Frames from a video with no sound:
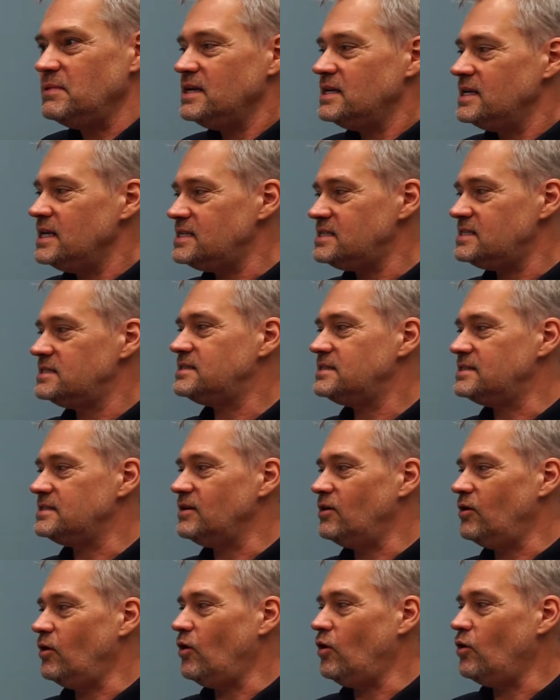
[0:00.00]
it's
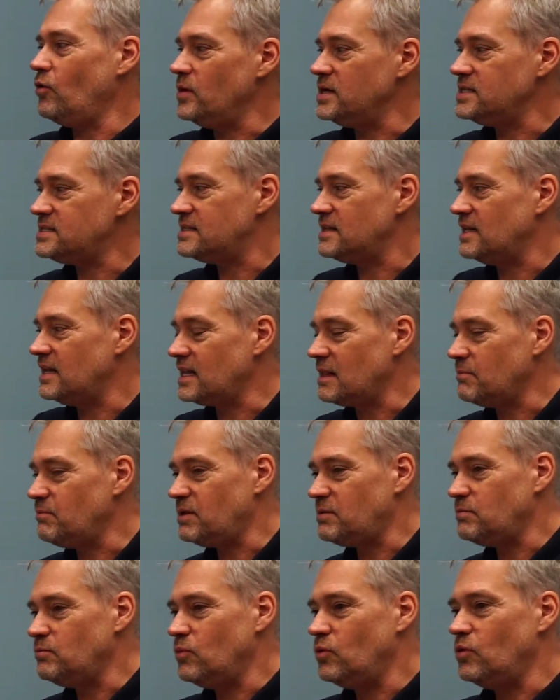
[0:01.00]
always a little
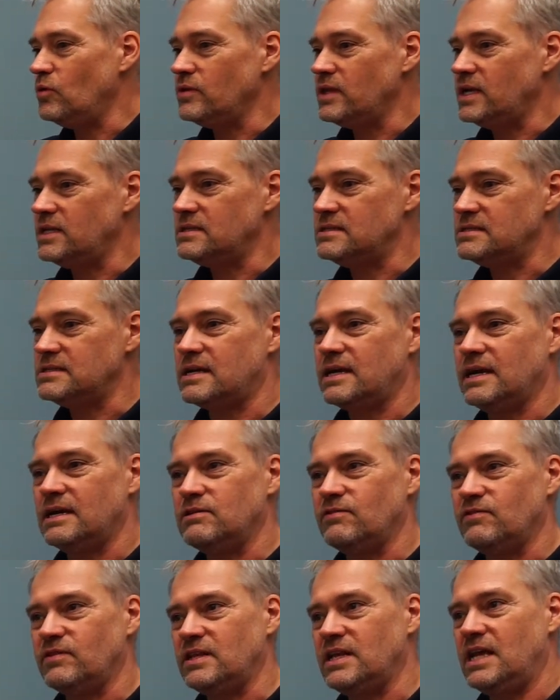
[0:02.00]
bit more than is a
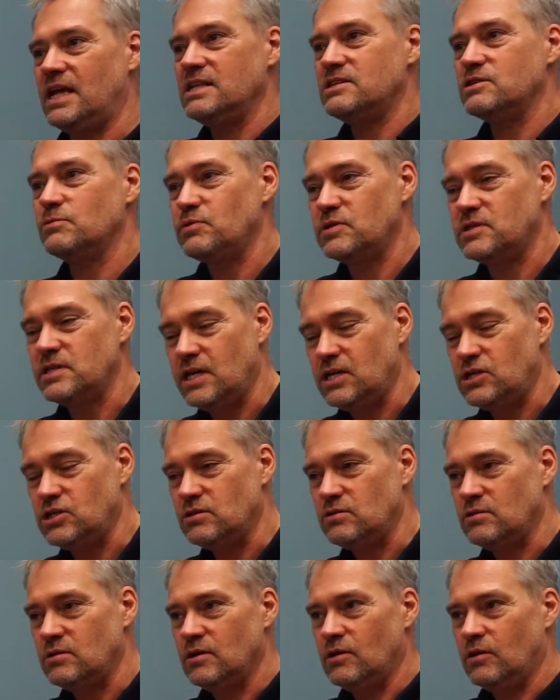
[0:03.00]
kind of an
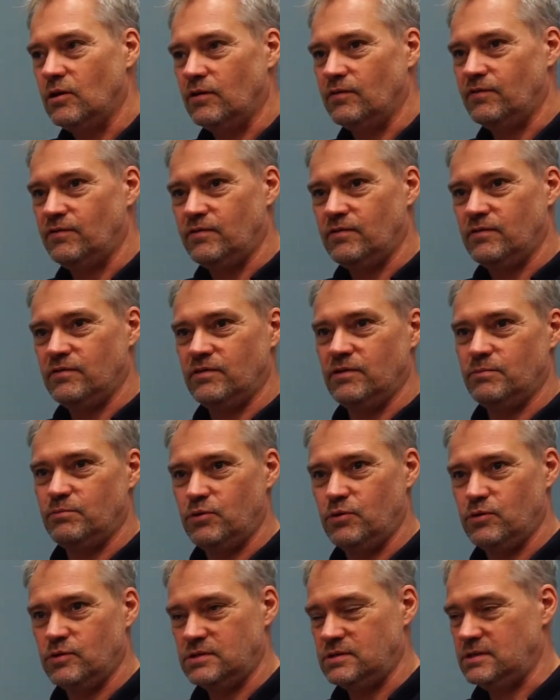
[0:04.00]
interpretation of the
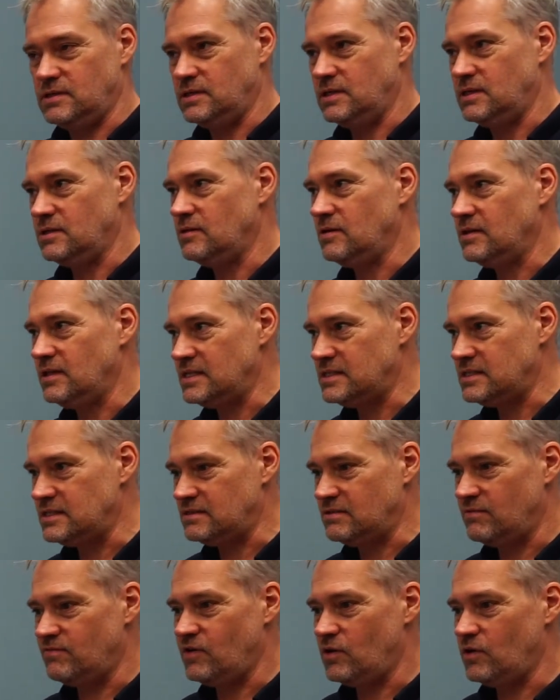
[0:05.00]
person. You know, this
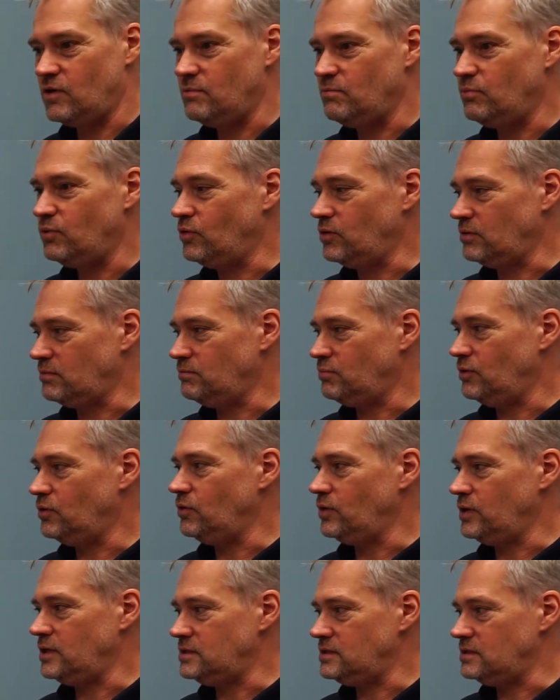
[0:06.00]
is a very important
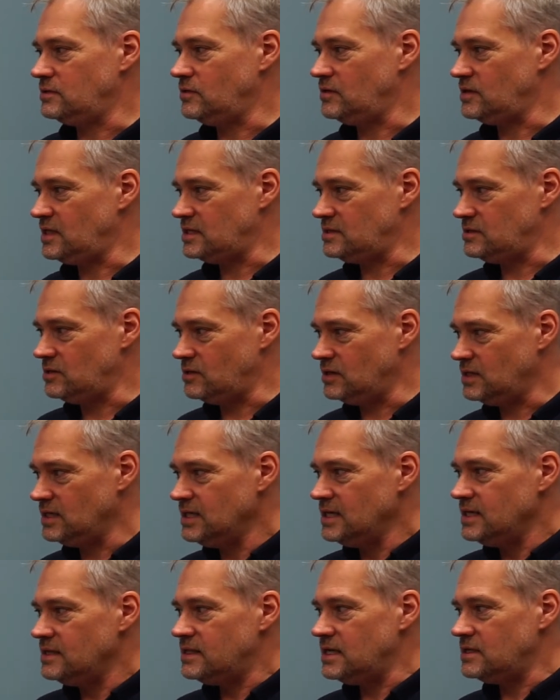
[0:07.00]
point. You know, that
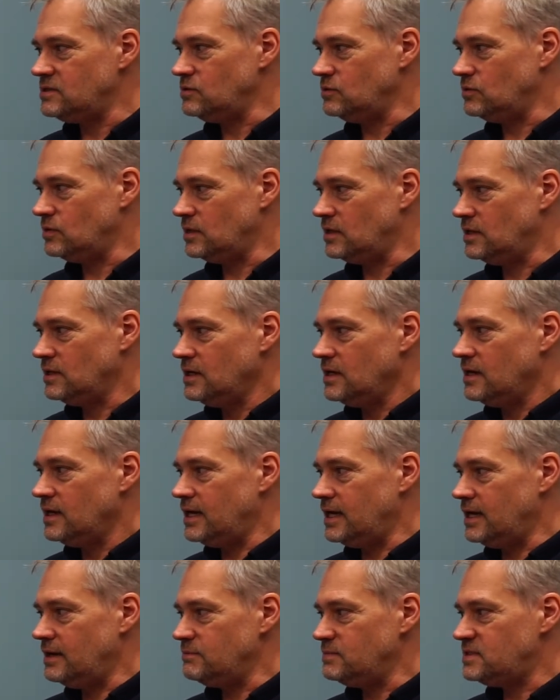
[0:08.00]
you're
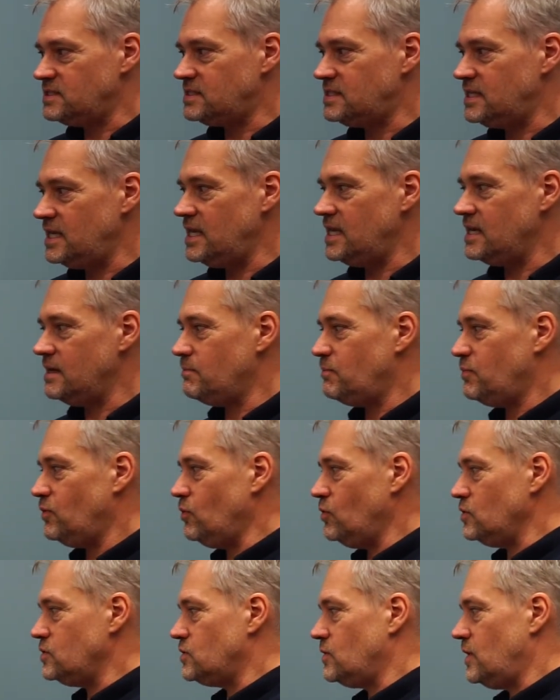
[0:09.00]
seeing a
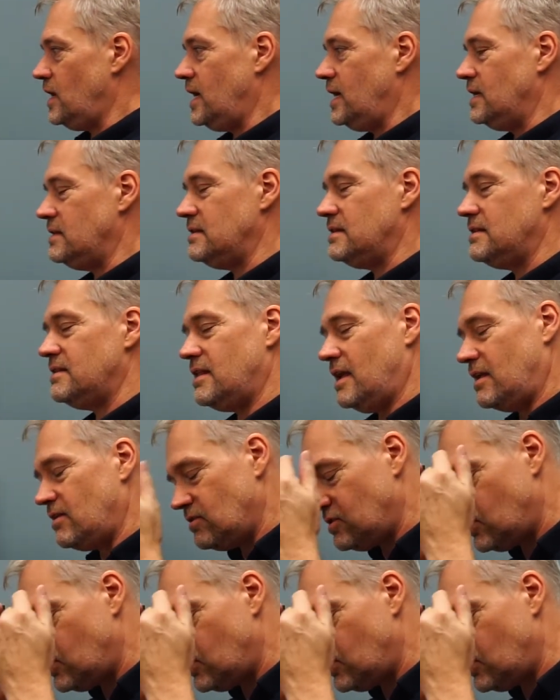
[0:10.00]
portrait and then